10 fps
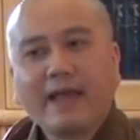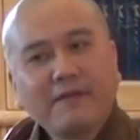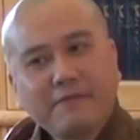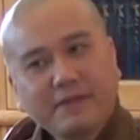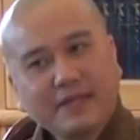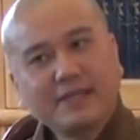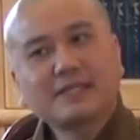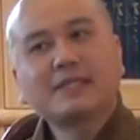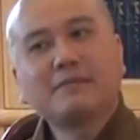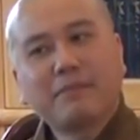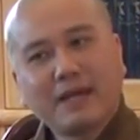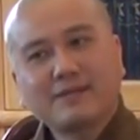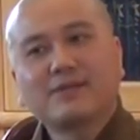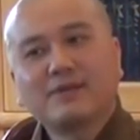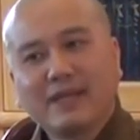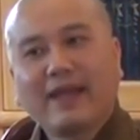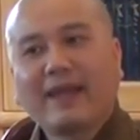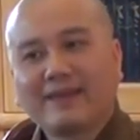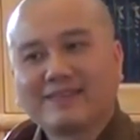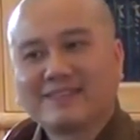Everything depends on your
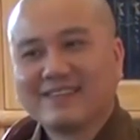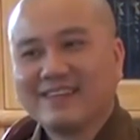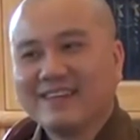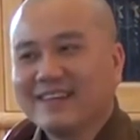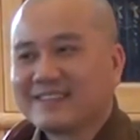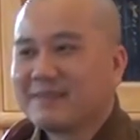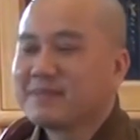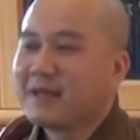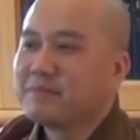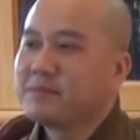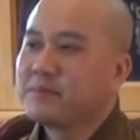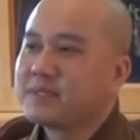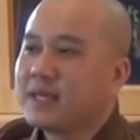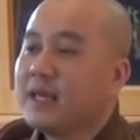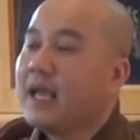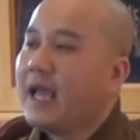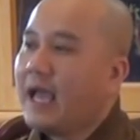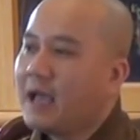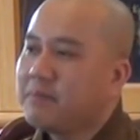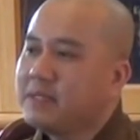hands. Sometimes people say,
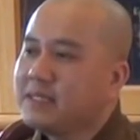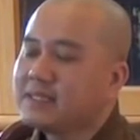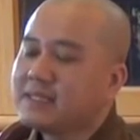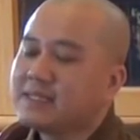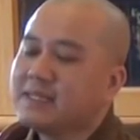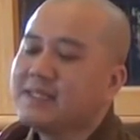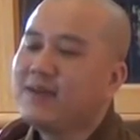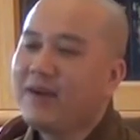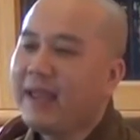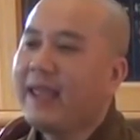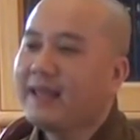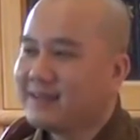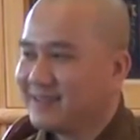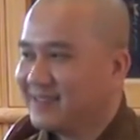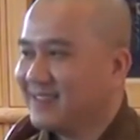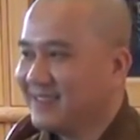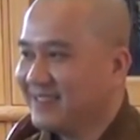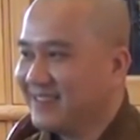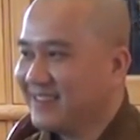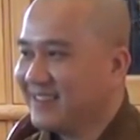happiness is in your hand.
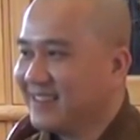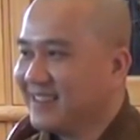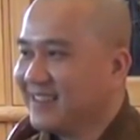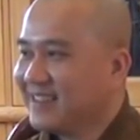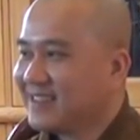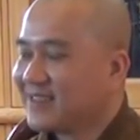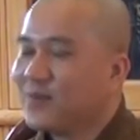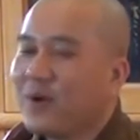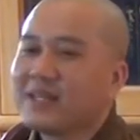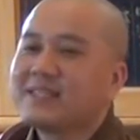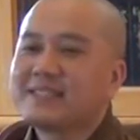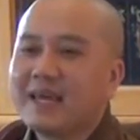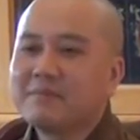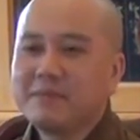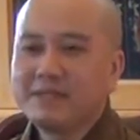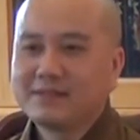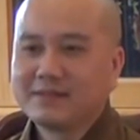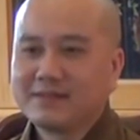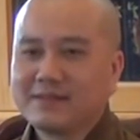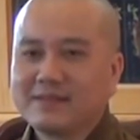So what does that
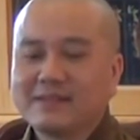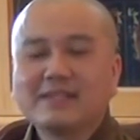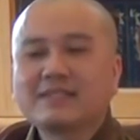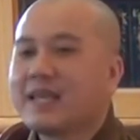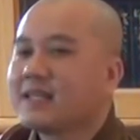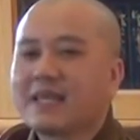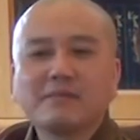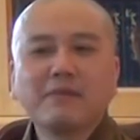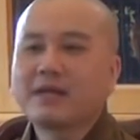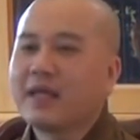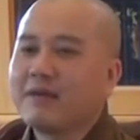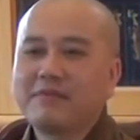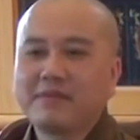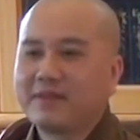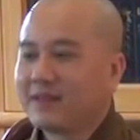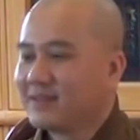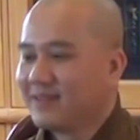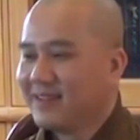mean? This hand can make everything.